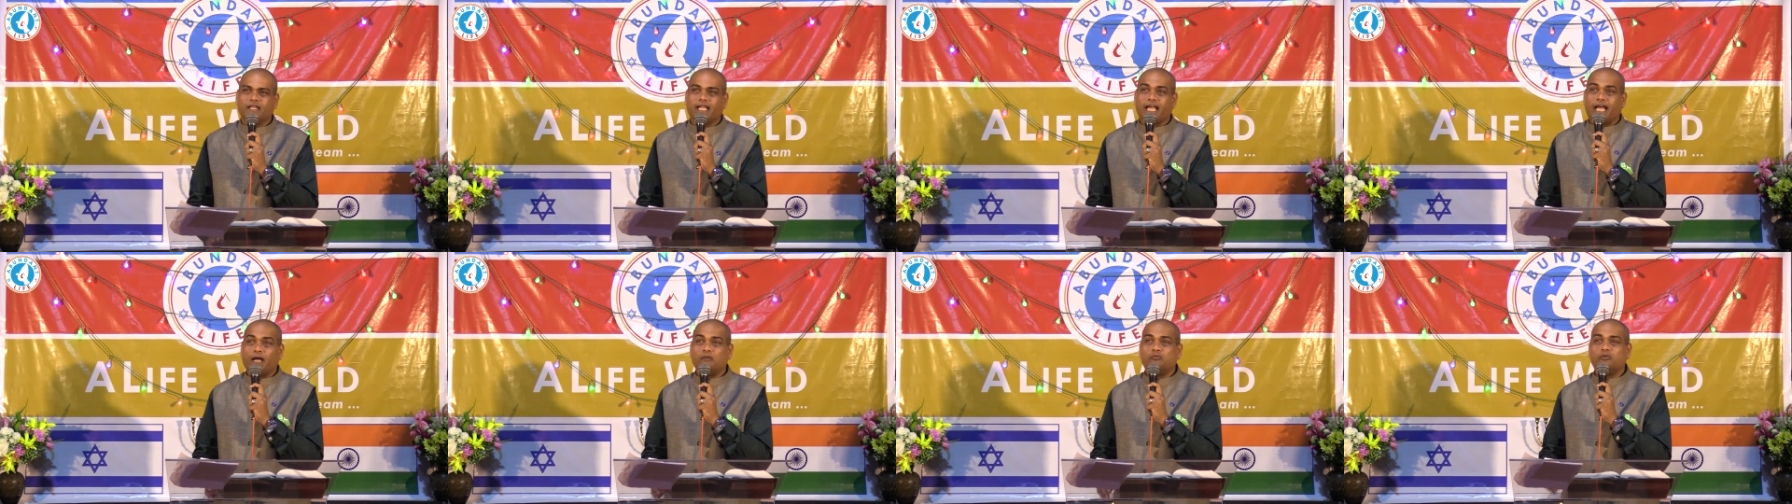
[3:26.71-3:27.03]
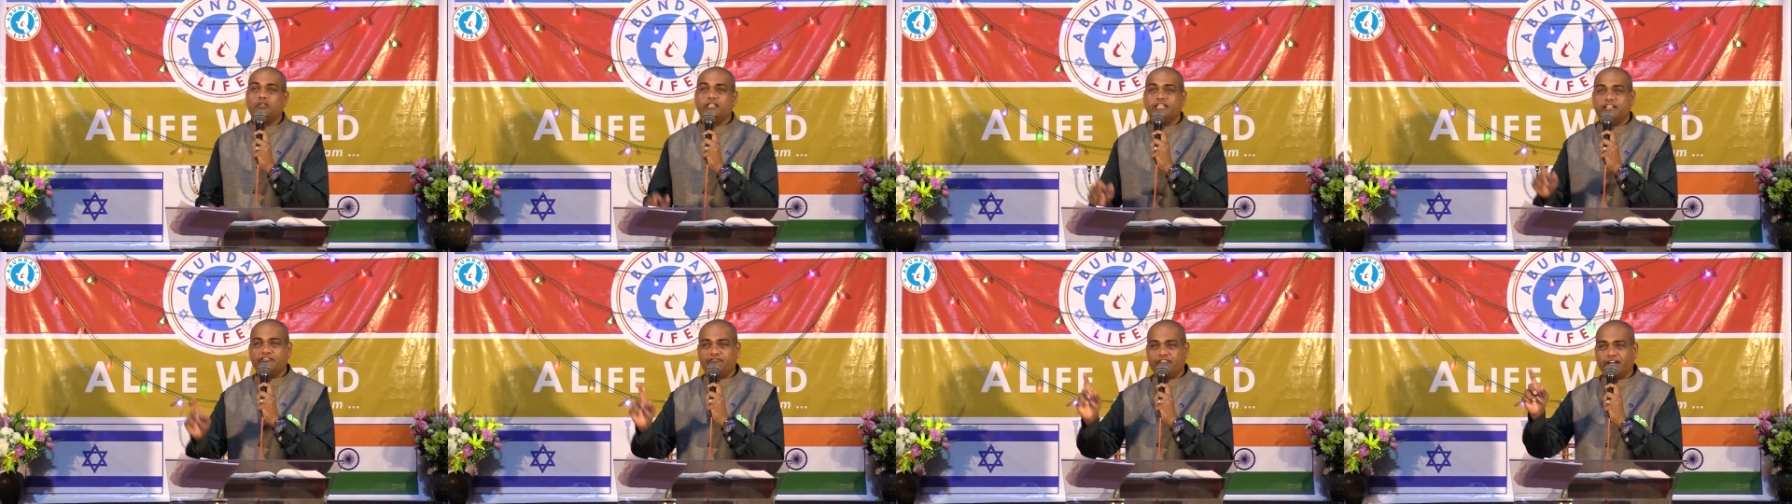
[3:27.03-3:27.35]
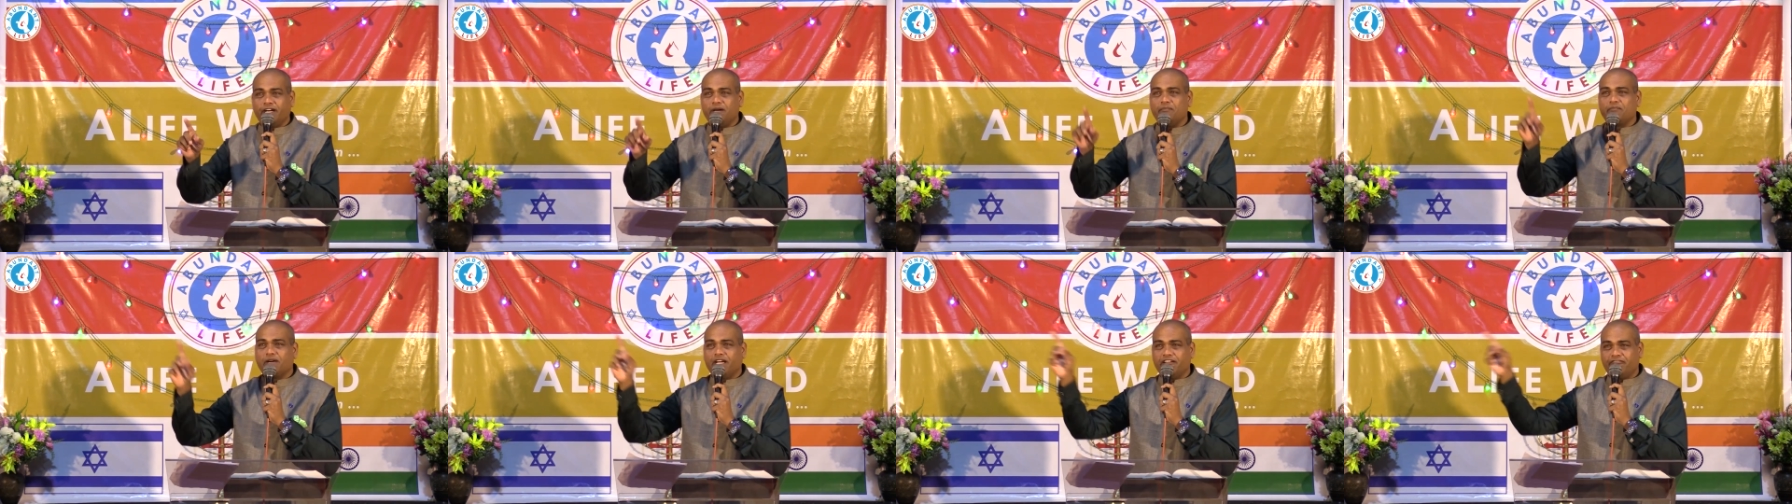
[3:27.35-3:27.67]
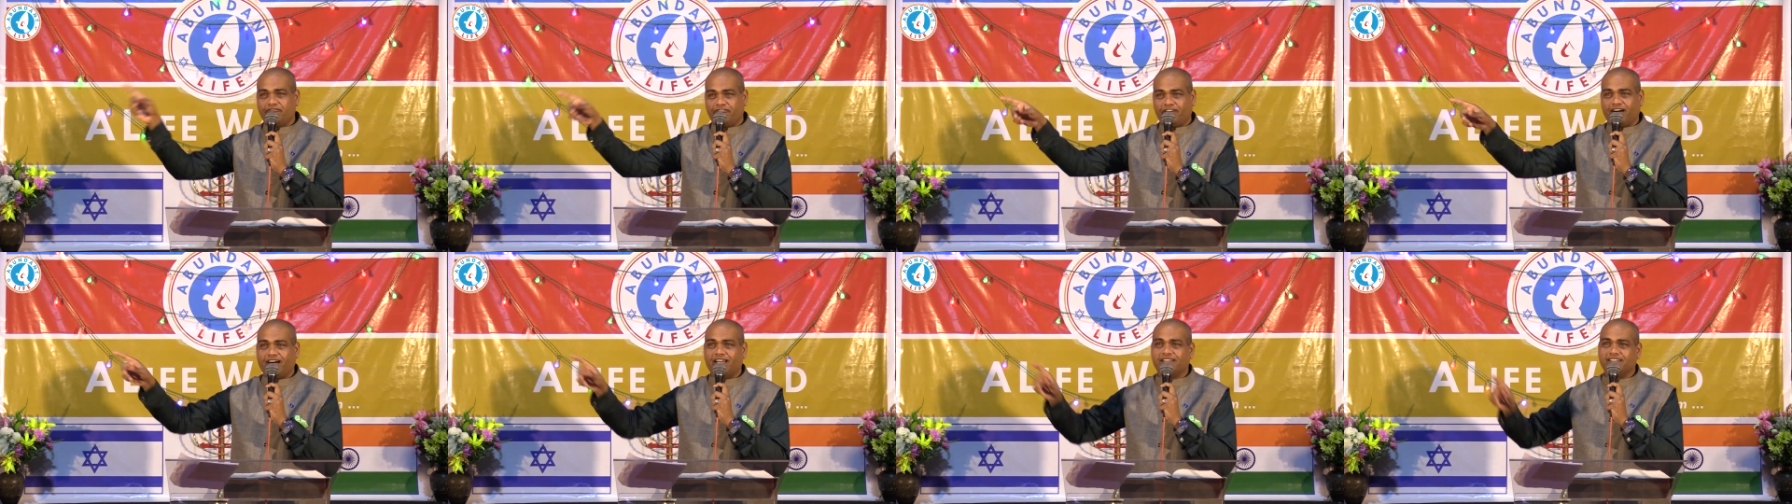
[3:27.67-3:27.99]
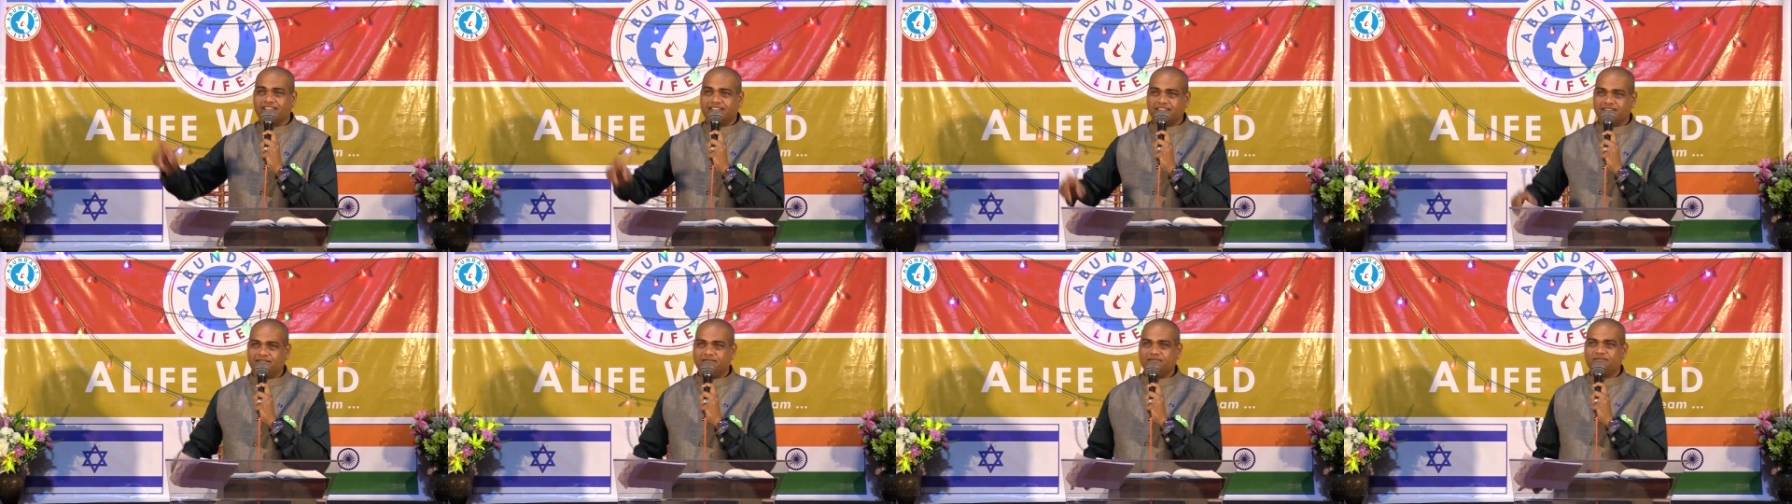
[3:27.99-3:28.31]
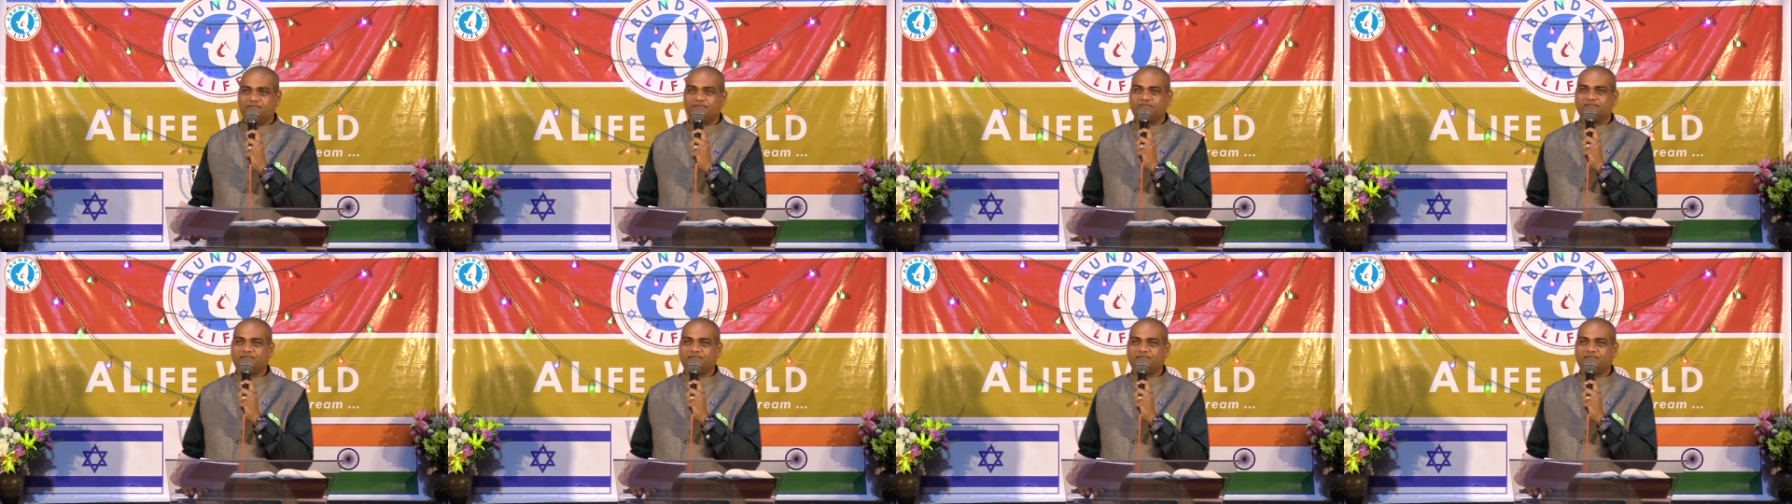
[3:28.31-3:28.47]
I would defend my father